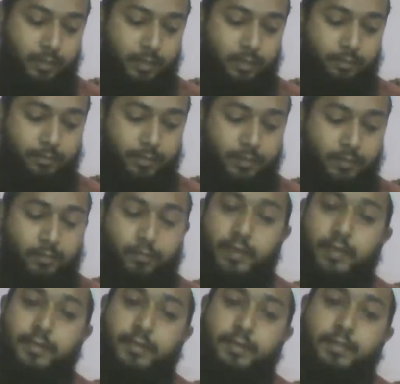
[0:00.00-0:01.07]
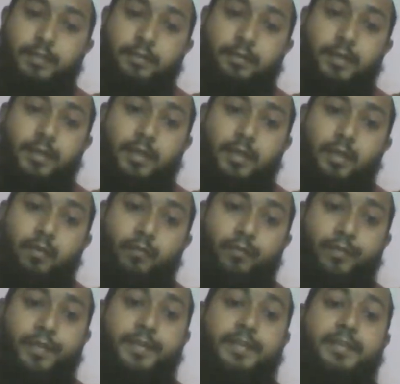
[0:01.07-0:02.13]
How, but where did it?
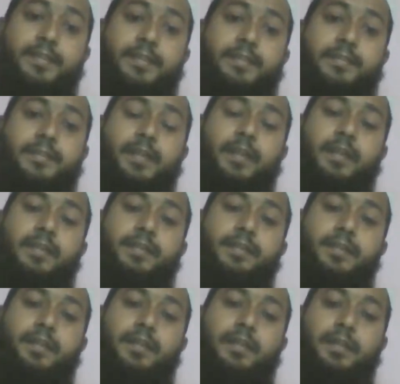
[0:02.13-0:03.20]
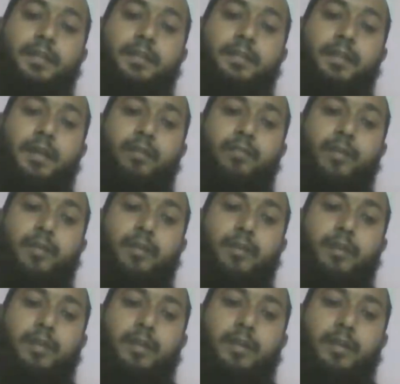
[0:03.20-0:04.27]
Where did this
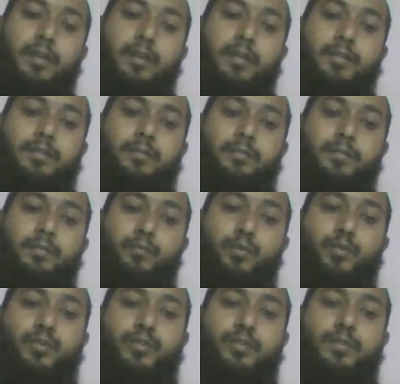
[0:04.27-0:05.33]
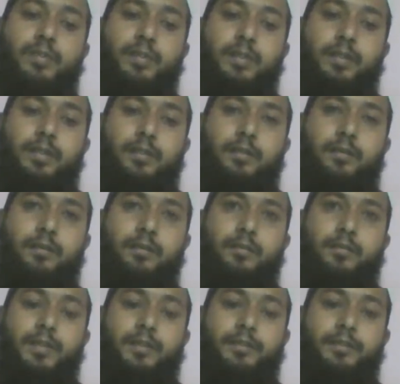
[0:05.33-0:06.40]
our the books, the
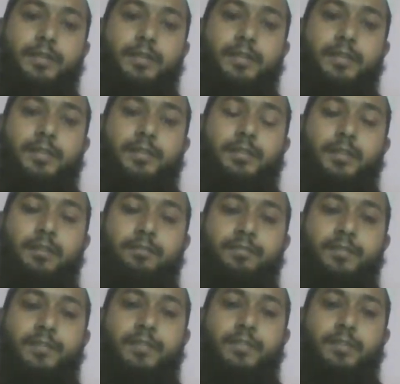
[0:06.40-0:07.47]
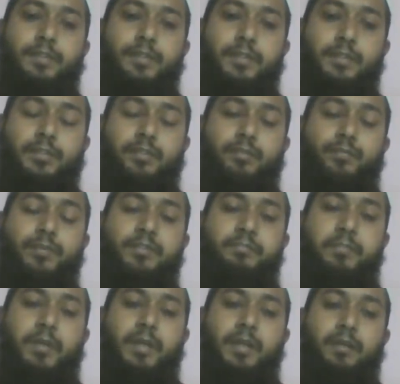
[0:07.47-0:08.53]
techniques, the invention, the discoveries
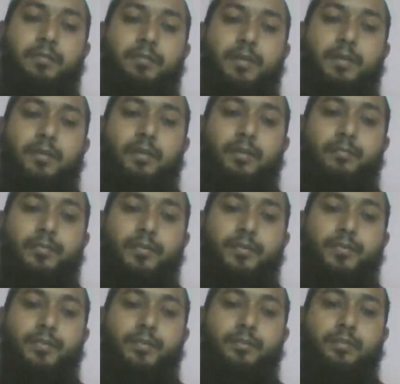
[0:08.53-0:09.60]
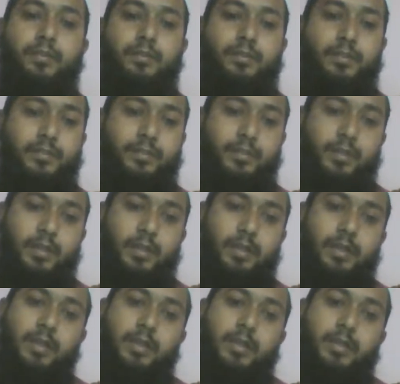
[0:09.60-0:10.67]
by our community or this
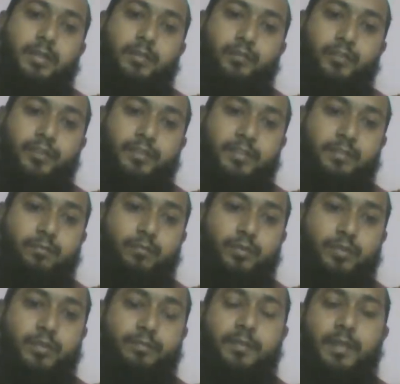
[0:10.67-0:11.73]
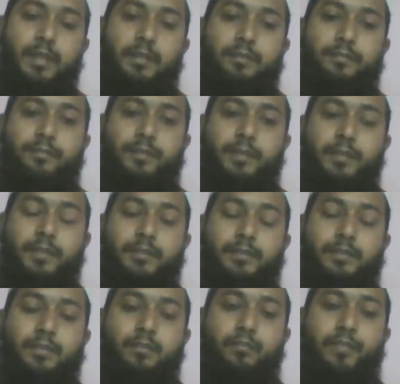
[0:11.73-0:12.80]
during this Muslim caliphate,
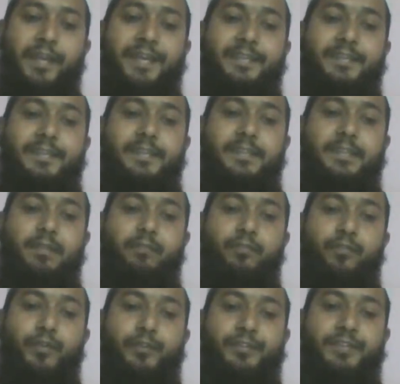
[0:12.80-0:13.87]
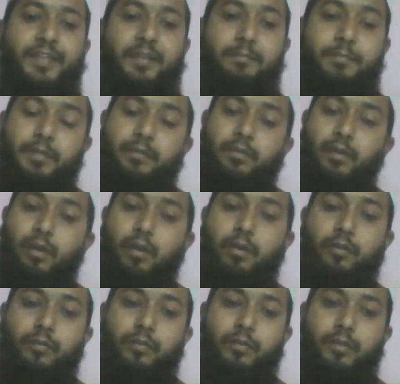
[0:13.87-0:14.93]
where these works have been
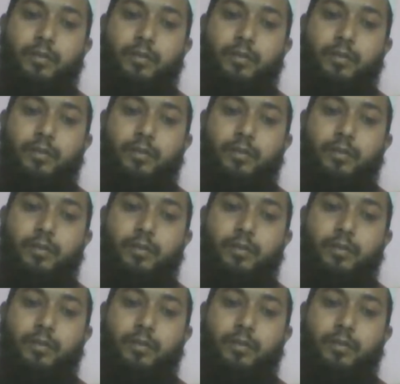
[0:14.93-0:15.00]
gone?